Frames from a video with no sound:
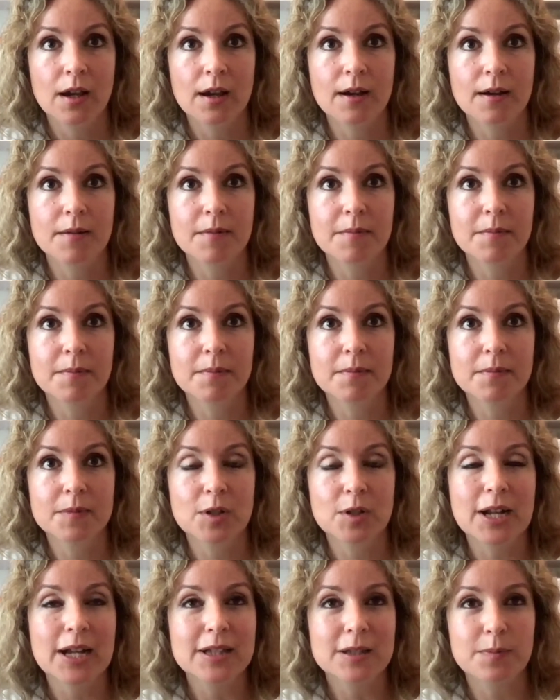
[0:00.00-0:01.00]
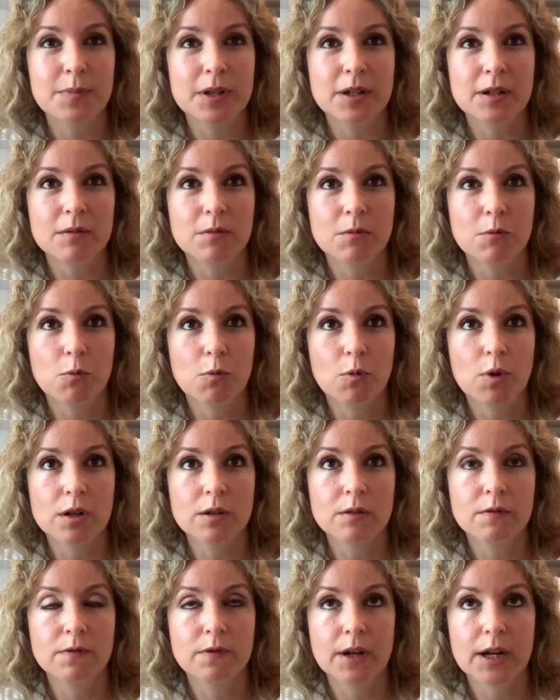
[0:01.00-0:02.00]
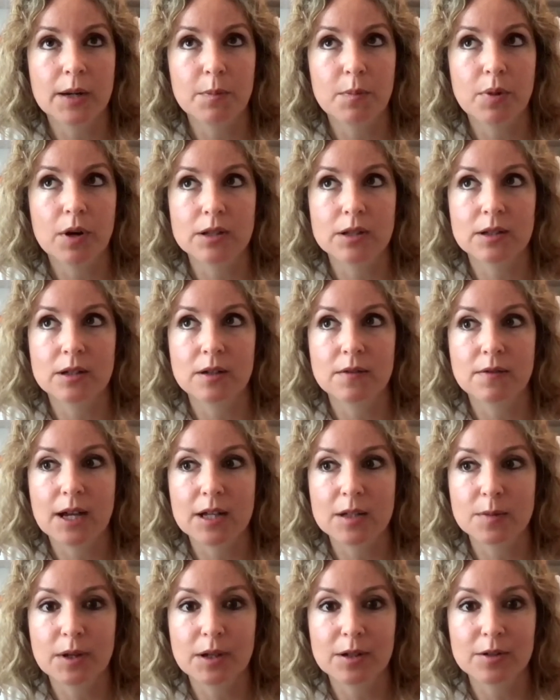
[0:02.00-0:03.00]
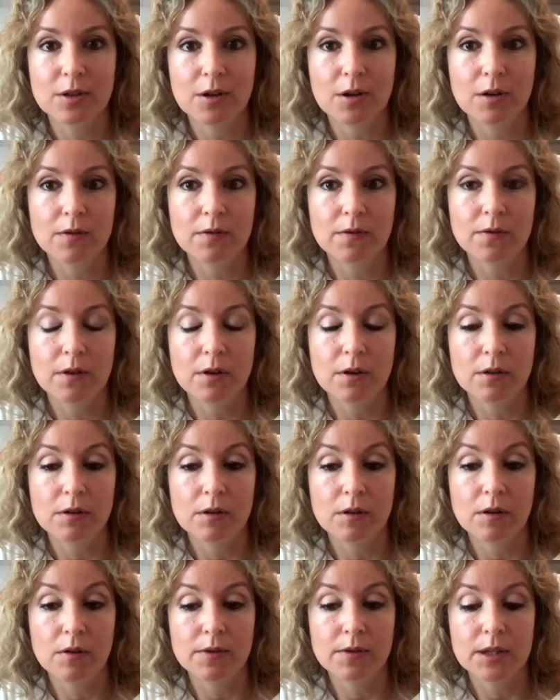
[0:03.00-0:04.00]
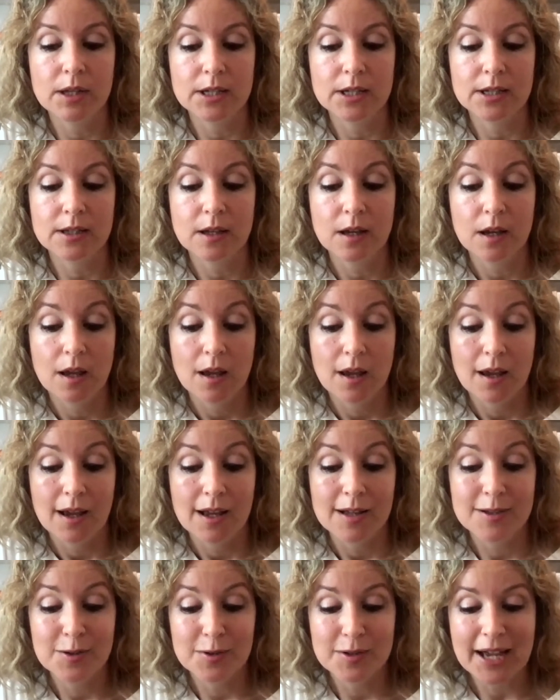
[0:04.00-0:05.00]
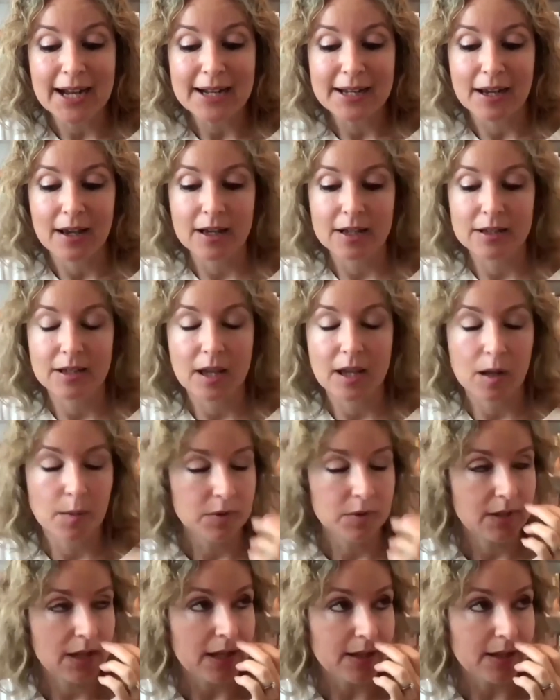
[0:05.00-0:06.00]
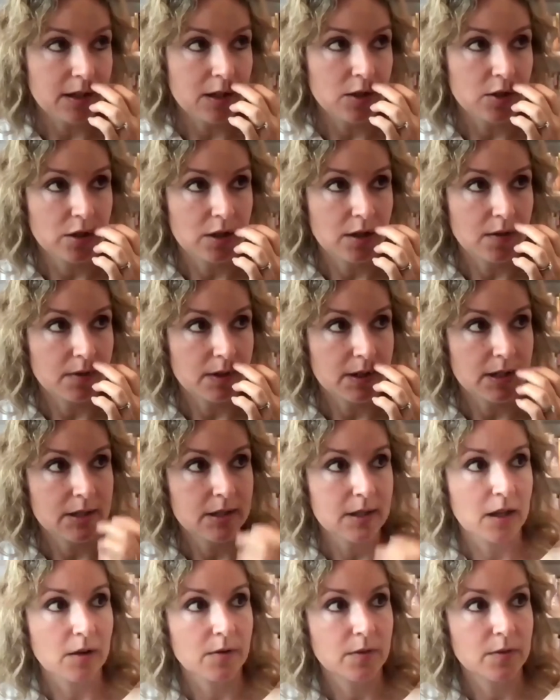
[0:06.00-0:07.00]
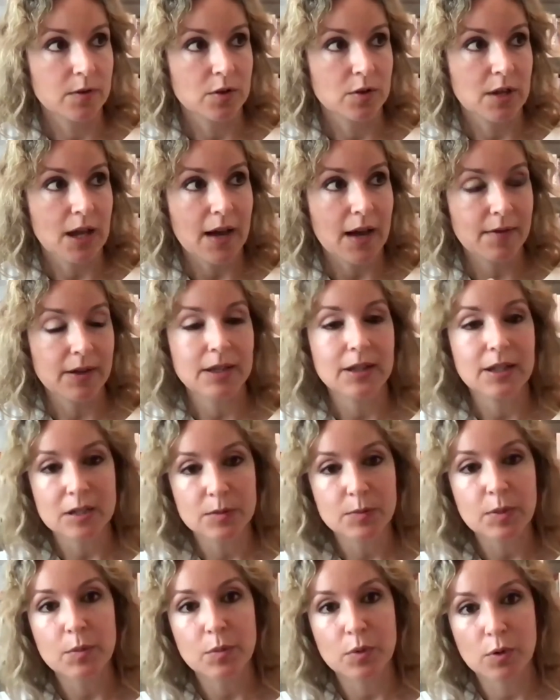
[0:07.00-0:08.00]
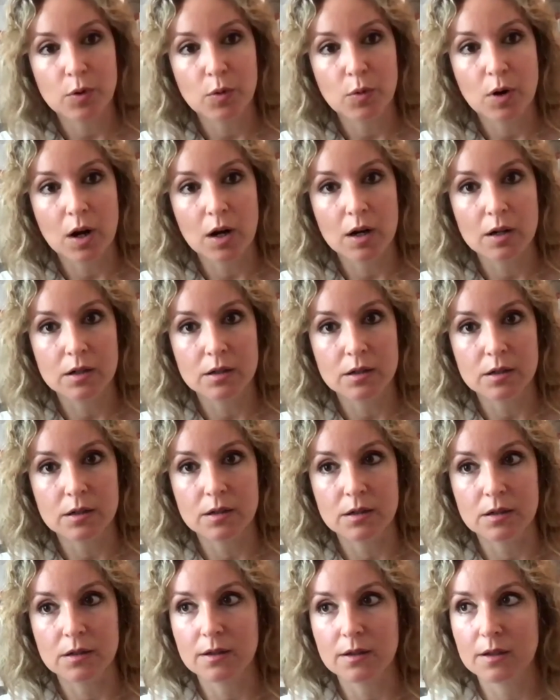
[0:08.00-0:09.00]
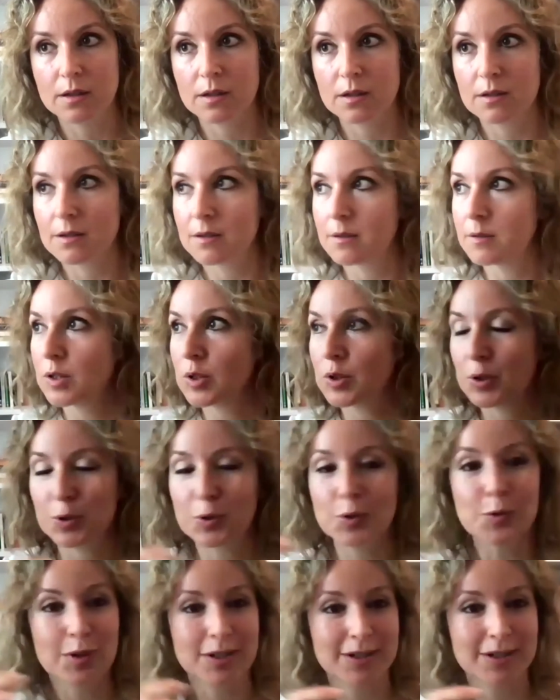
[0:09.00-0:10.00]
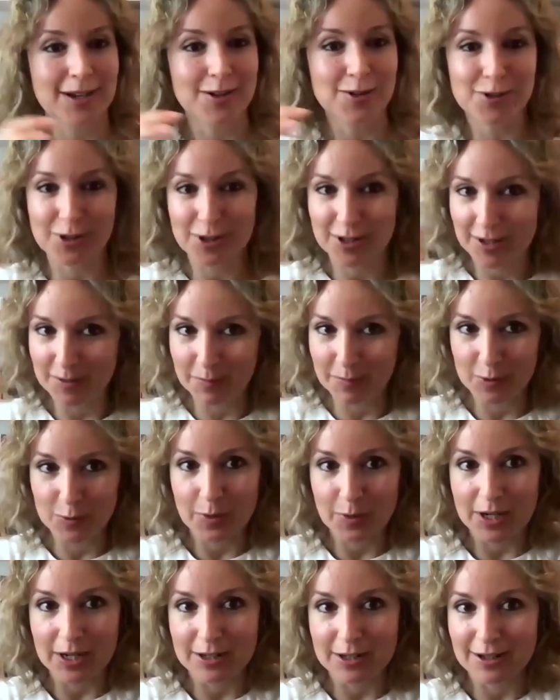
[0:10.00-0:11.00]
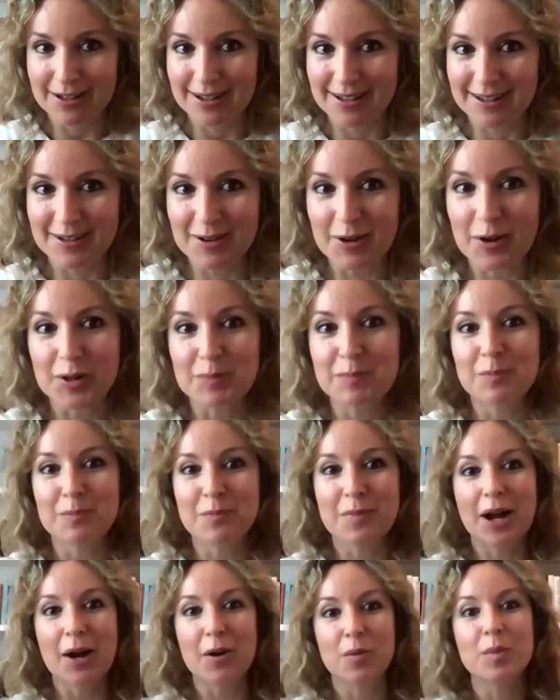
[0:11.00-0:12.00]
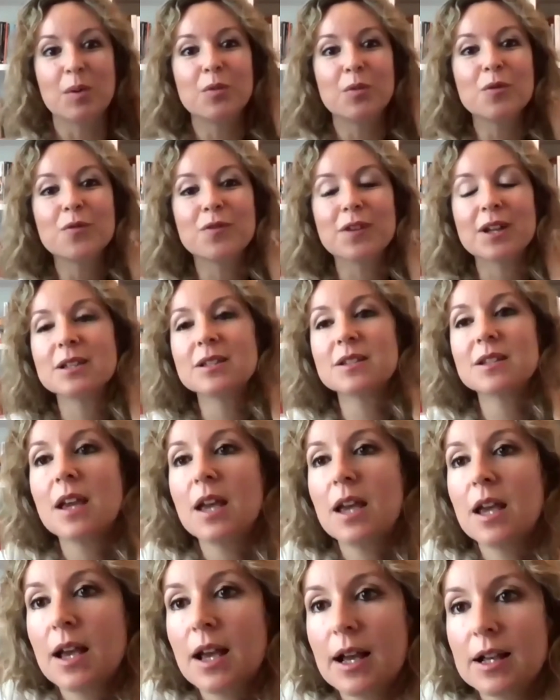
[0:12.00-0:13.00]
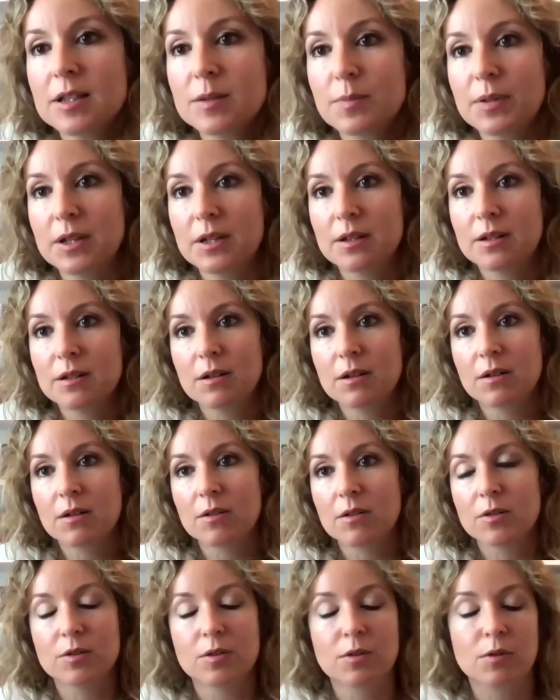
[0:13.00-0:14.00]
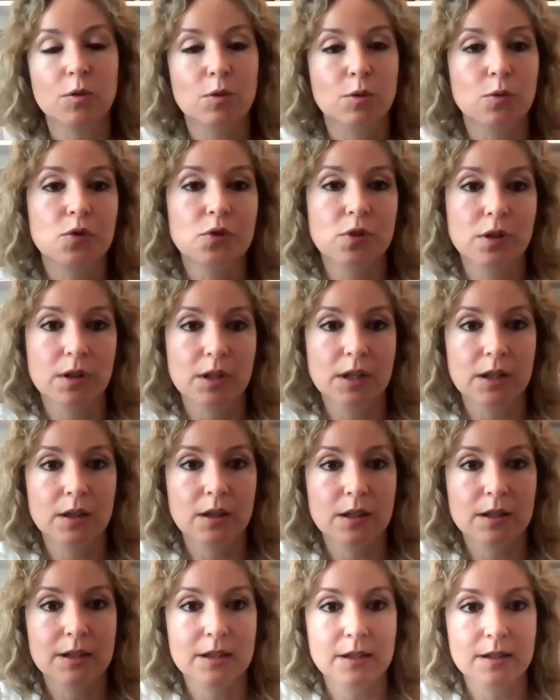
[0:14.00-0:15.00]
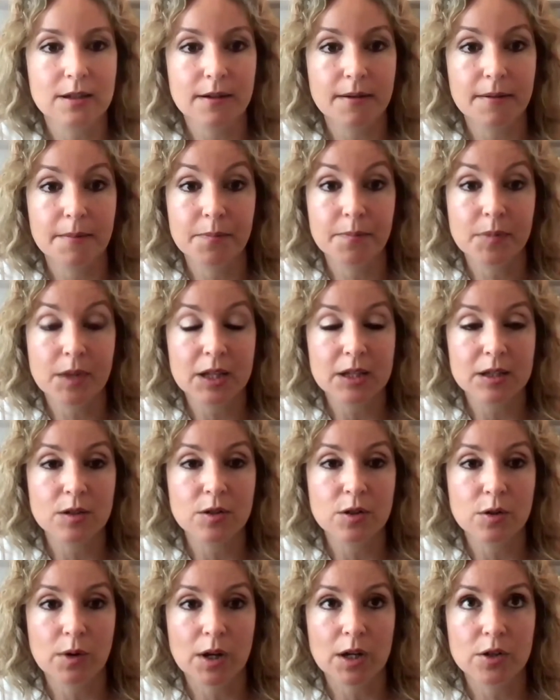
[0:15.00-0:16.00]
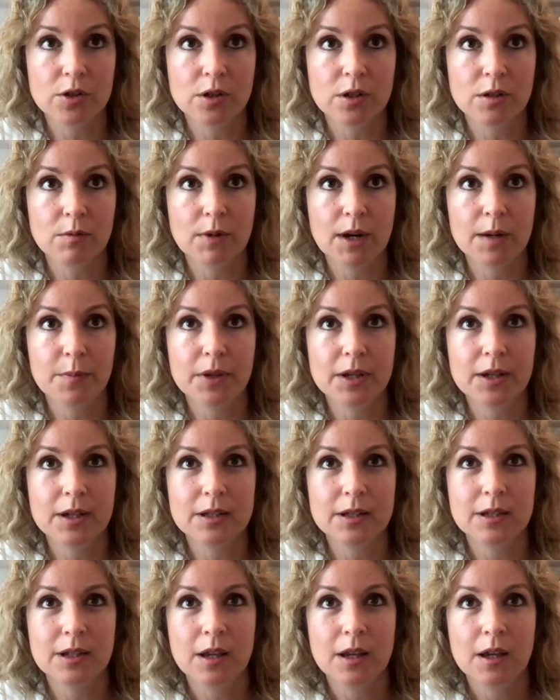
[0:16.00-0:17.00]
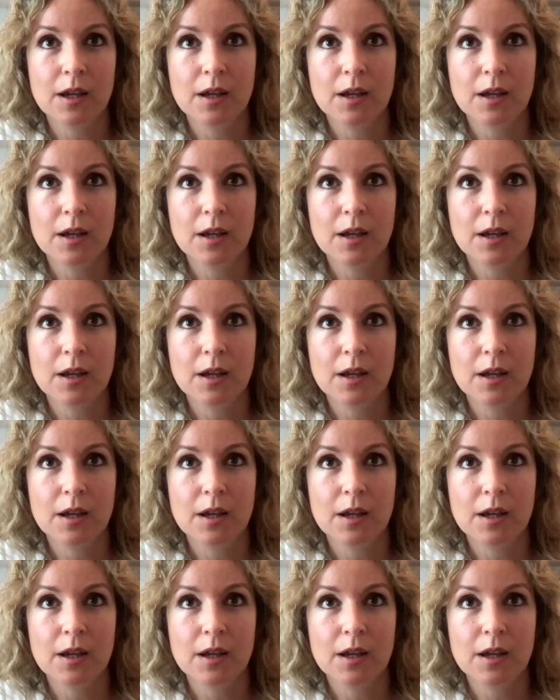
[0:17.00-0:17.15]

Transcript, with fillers: um, so that's been one very positive aspect of uh, of this, and so that has helped initiative in itself. So having these people who are uh, the the glue essentially between uh, all our Mambuvians has been also crucial in this um, situation, right? Because